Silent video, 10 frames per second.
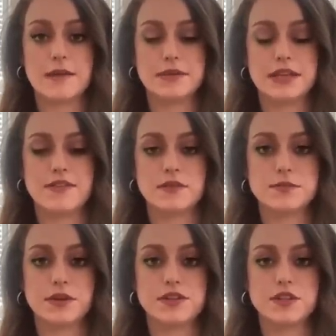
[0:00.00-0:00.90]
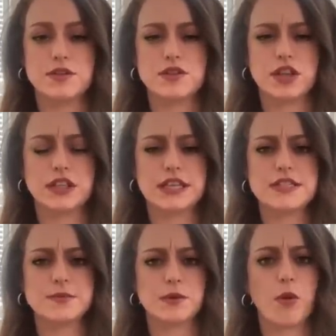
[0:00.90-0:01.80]
I believe it was produced or at
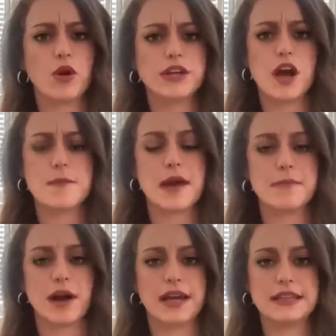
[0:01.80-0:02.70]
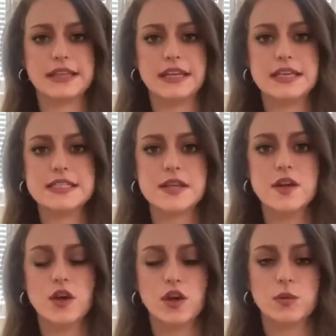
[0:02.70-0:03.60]
least reported on by Bryan Llenas,
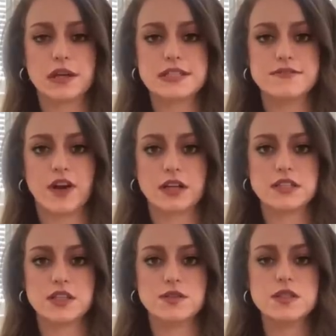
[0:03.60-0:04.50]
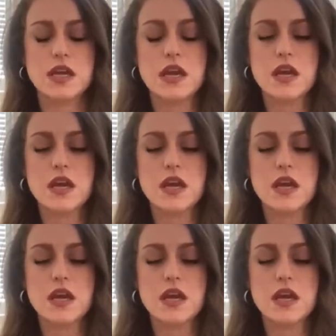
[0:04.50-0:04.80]
who works at Fox News.